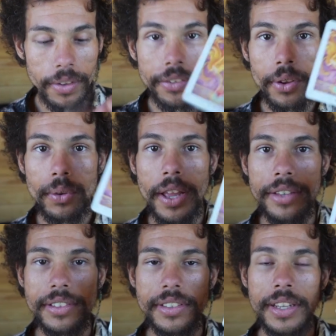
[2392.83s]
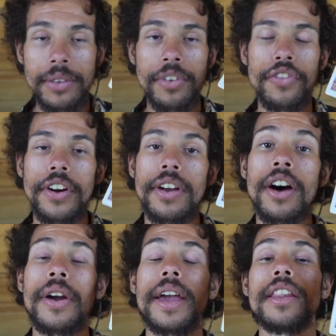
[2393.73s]
So lust in reverse.
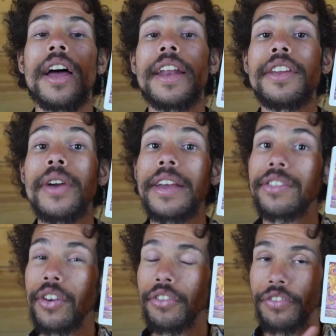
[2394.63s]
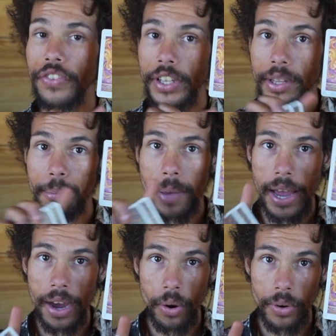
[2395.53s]
Okay, a lot of you guys don't feel
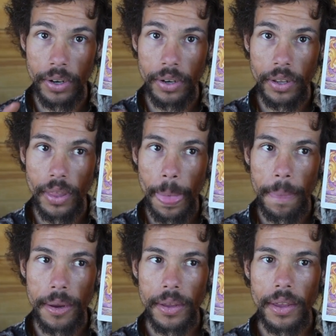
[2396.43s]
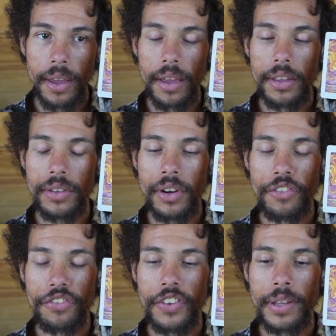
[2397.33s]
empowered. You
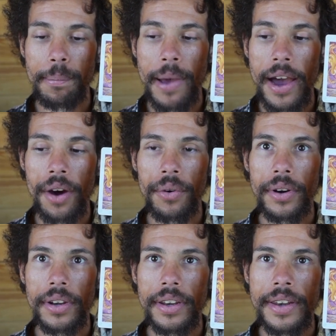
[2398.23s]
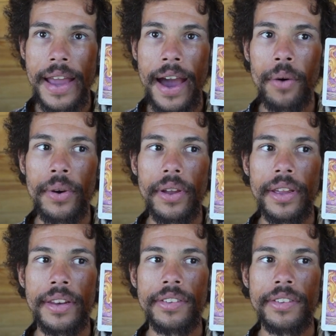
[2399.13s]
don't feel empowered. Now it